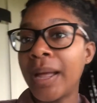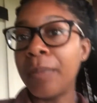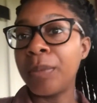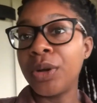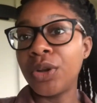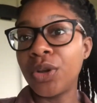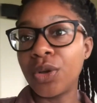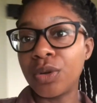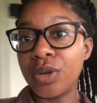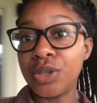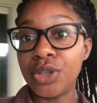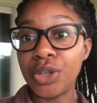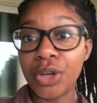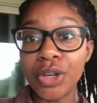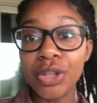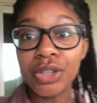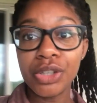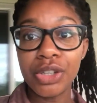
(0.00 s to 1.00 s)
gonna go to
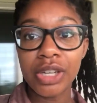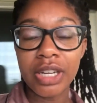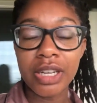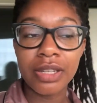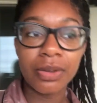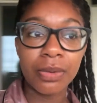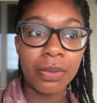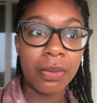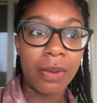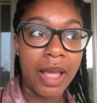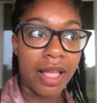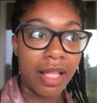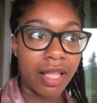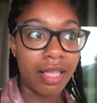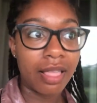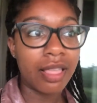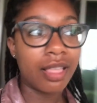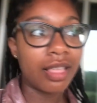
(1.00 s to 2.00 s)
church as
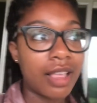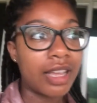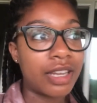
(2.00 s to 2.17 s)
well.